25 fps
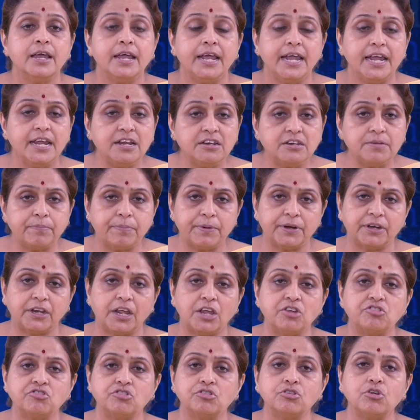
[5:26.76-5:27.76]

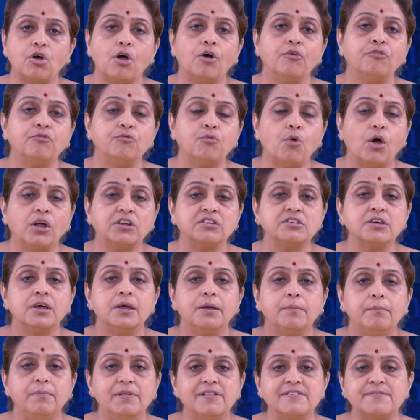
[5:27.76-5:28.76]
interpretation of what
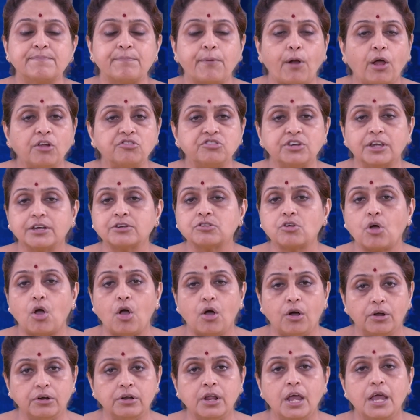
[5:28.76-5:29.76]
Mill's project
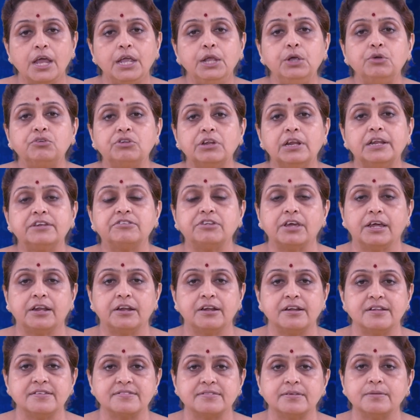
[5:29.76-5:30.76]
on
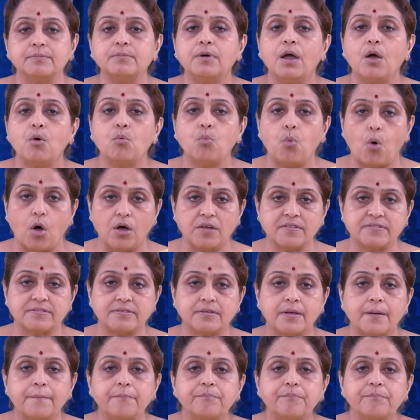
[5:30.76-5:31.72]
utilitarianism was.